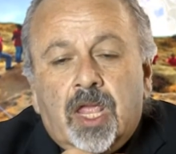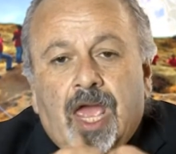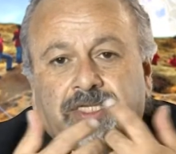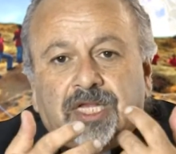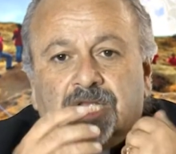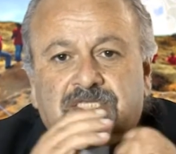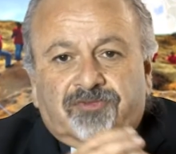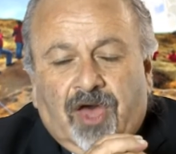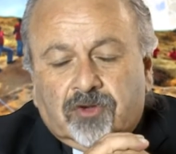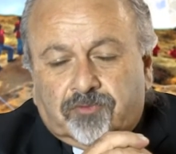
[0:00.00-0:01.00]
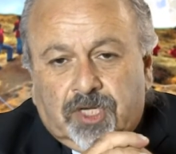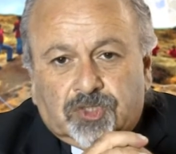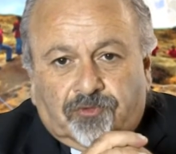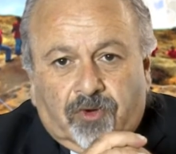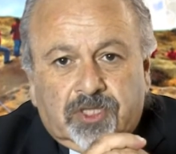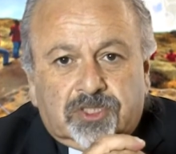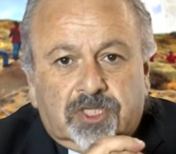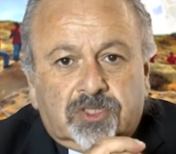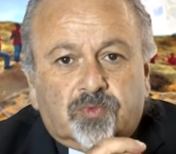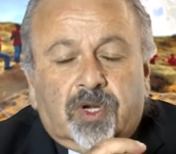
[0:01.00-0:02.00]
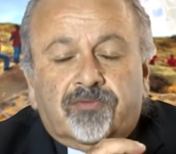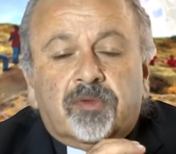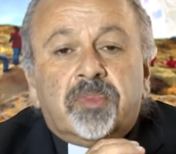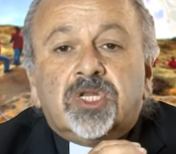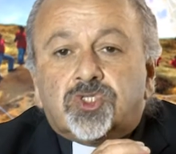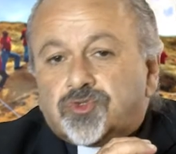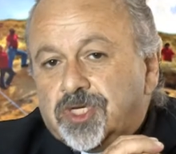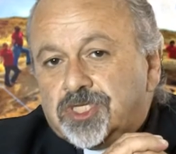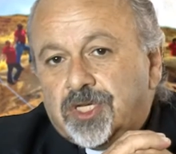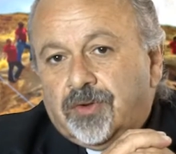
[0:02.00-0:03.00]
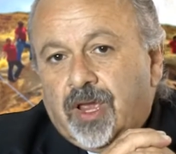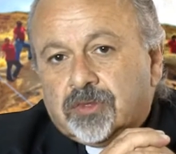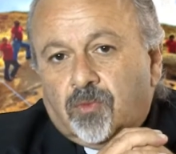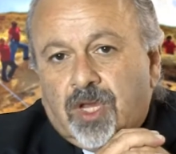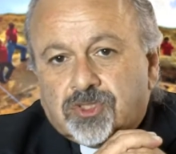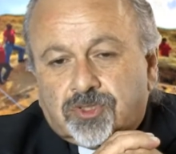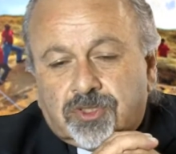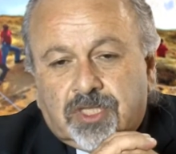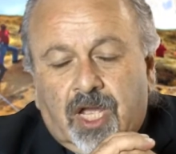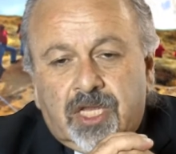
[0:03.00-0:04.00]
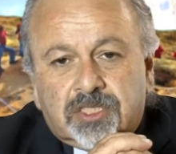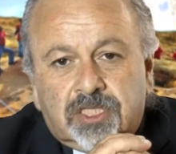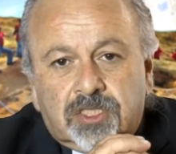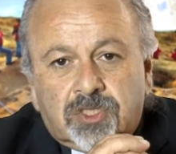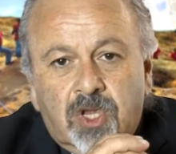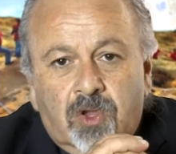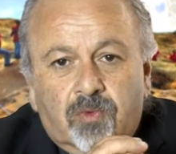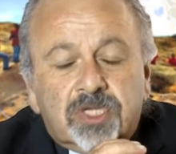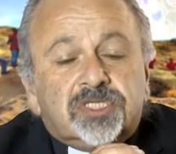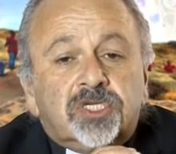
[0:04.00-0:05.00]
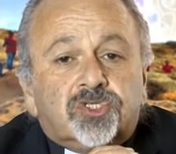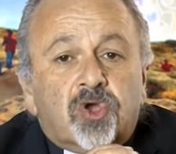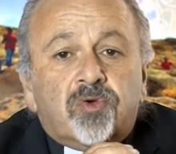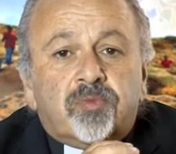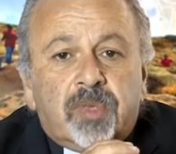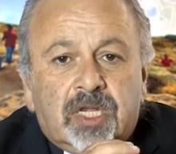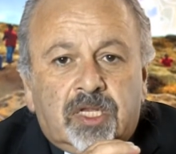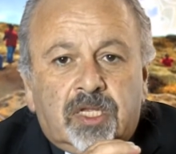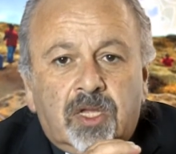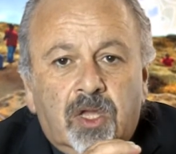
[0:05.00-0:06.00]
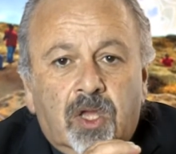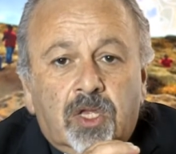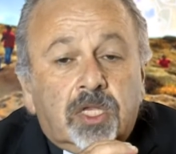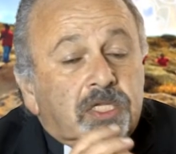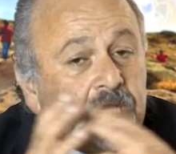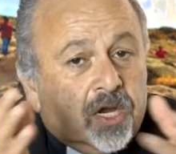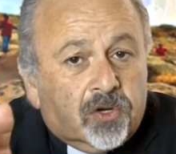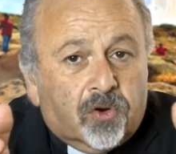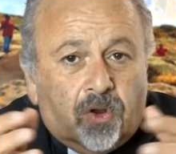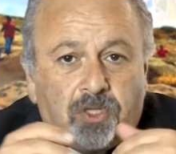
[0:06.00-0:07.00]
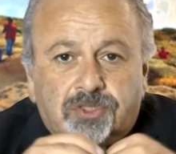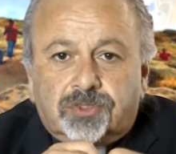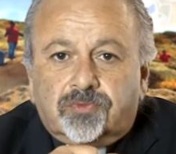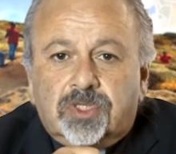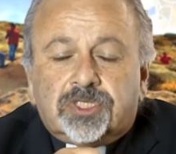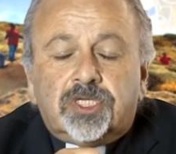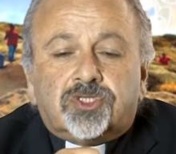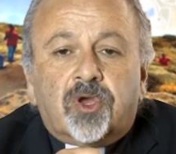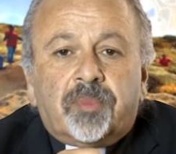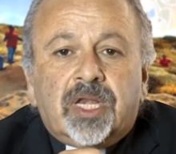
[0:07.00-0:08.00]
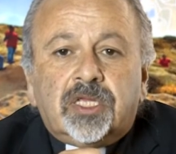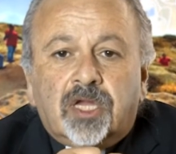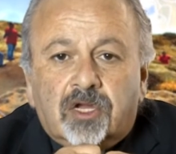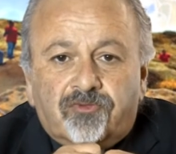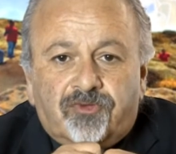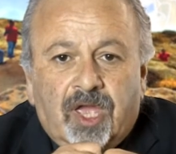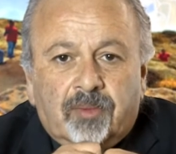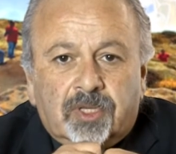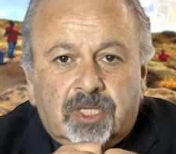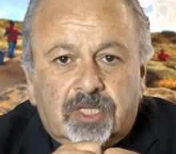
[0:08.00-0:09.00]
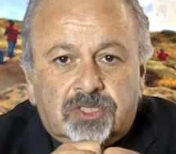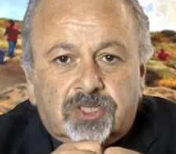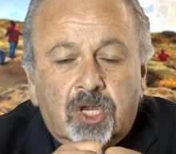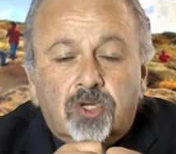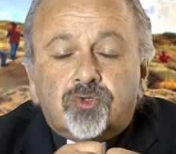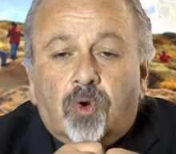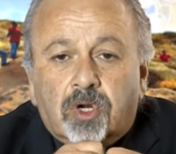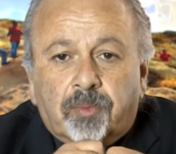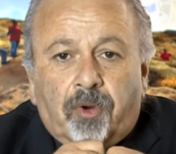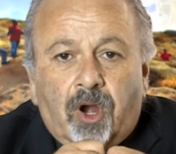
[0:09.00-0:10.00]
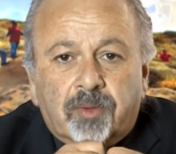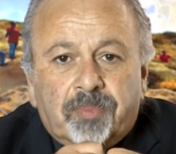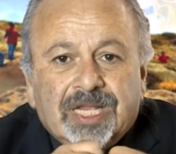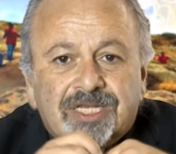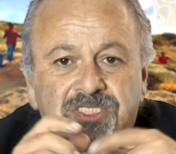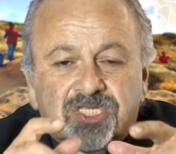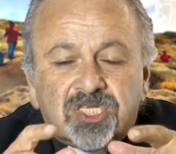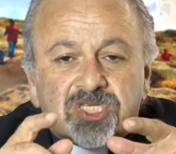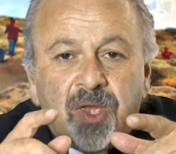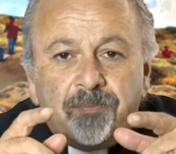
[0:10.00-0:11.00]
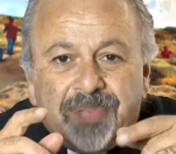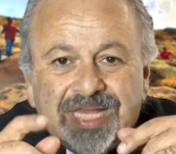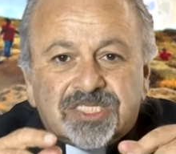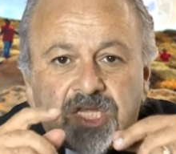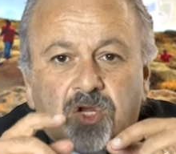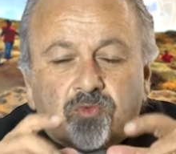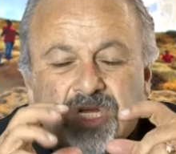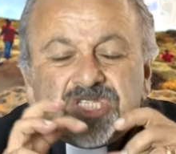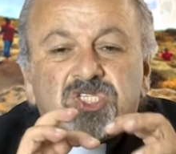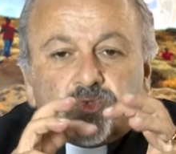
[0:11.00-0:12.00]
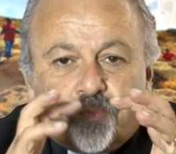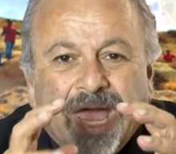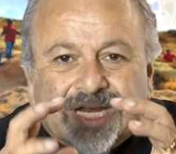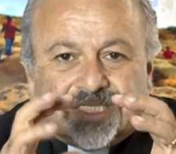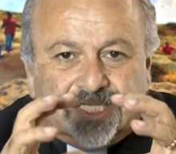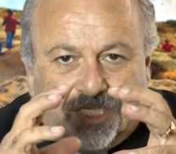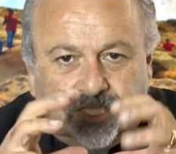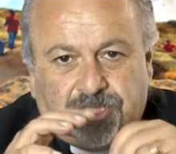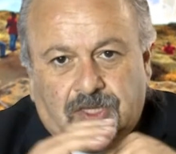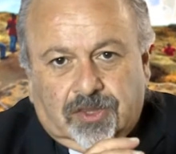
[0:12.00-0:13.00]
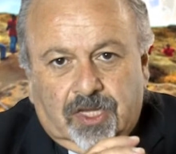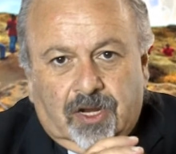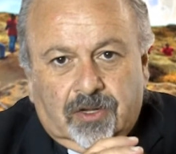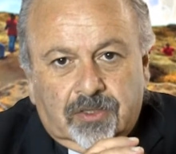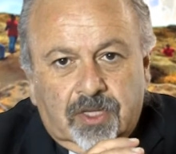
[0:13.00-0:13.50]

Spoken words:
At Dativ Outreach, for instance, one of the ministries here at the Western Diocese, we see so many young girls, we see so many young families torn apart because this basic respect isn't there.